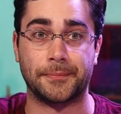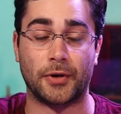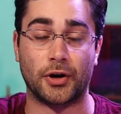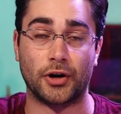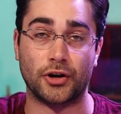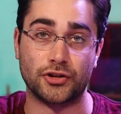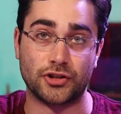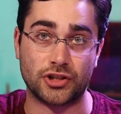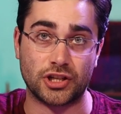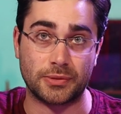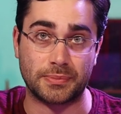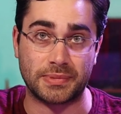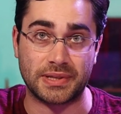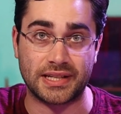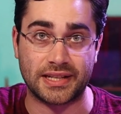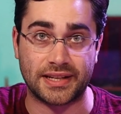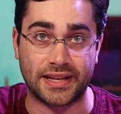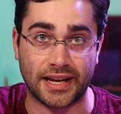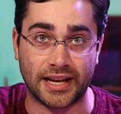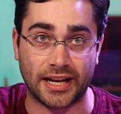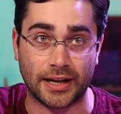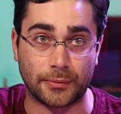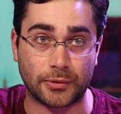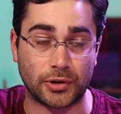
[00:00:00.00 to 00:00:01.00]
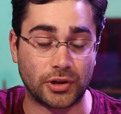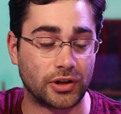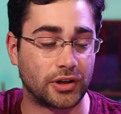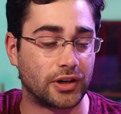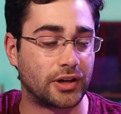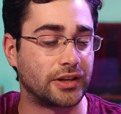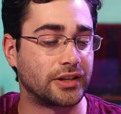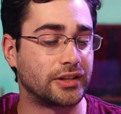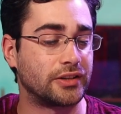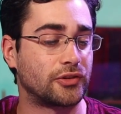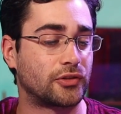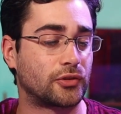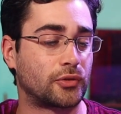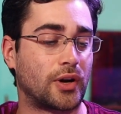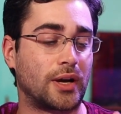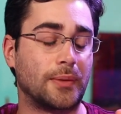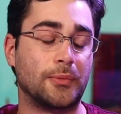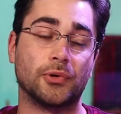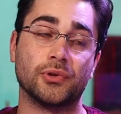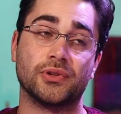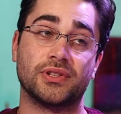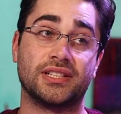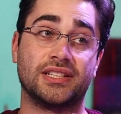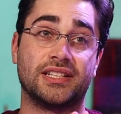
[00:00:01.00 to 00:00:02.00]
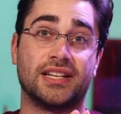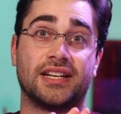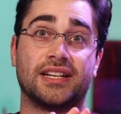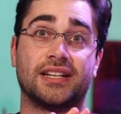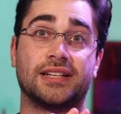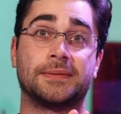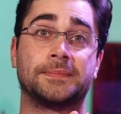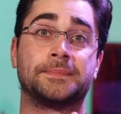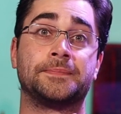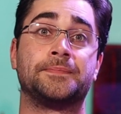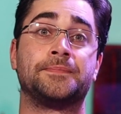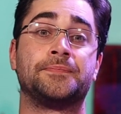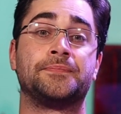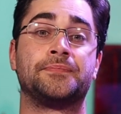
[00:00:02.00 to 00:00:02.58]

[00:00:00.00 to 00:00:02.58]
RGB camera on it, so I'm only getting